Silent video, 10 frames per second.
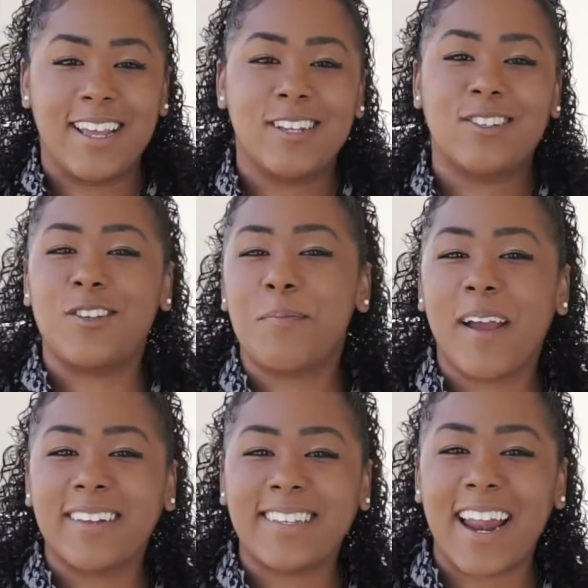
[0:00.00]
Super
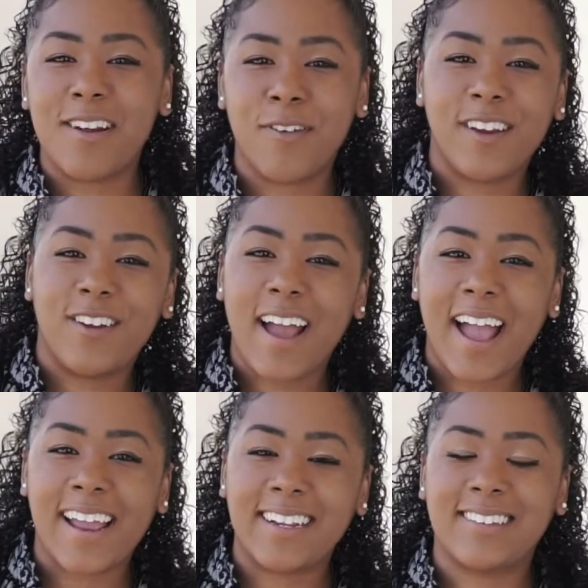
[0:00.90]
excited for you
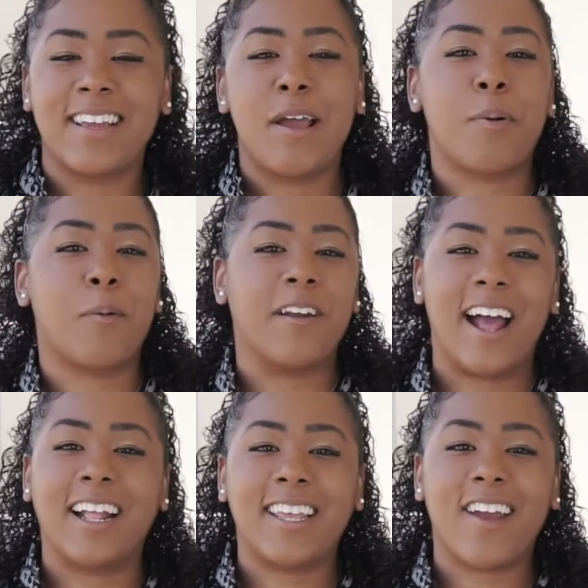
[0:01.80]
guys, but we're
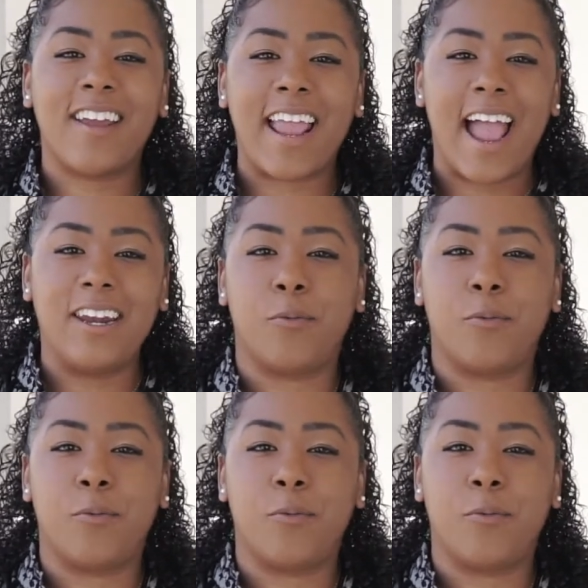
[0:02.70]
not there yet.